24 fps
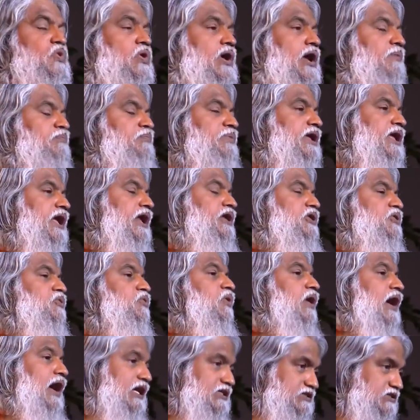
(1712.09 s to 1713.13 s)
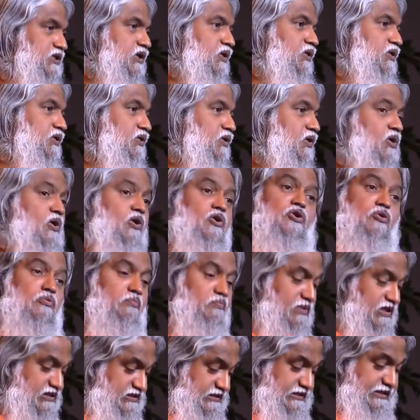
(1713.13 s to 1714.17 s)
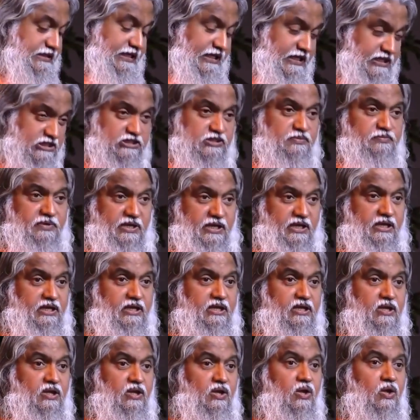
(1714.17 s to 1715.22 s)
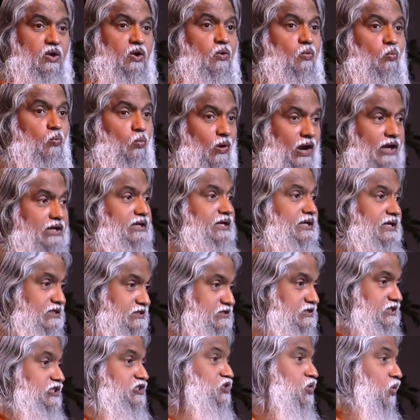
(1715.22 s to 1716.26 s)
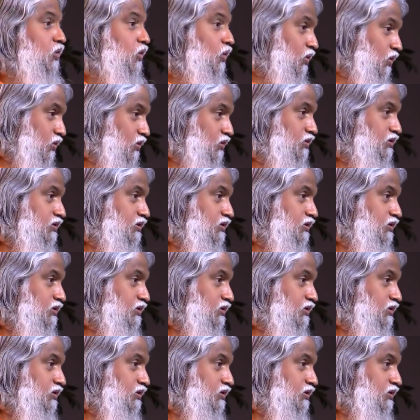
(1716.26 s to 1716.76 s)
I began to ask the Lord, Lord, you must teach me, what is this law?